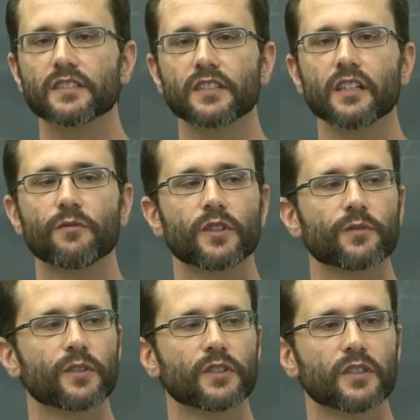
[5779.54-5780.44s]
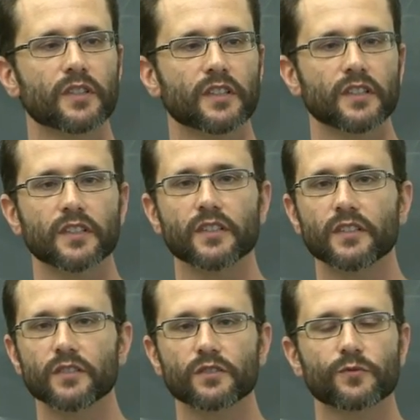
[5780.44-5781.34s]
is still a very very uh,
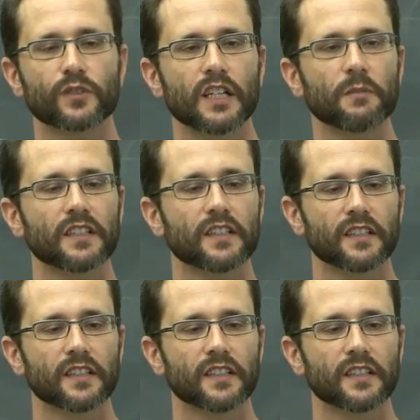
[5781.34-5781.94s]
useful lemma.